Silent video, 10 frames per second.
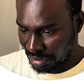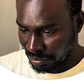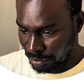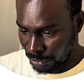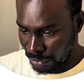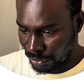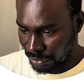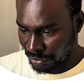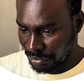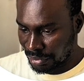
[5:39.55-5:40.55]

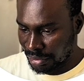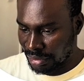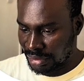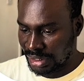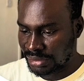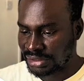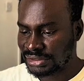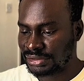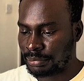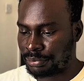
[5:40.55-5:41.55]
Broke. Now, this
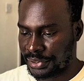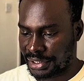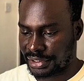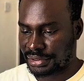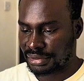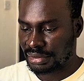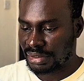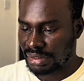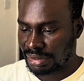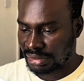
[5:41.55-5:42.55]
is the break.
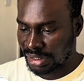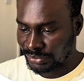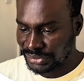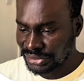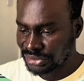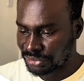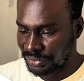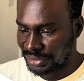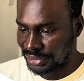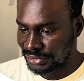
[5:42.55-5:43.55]
Now, this is the
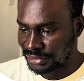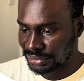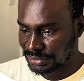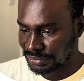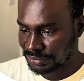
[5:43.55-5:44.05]
retest.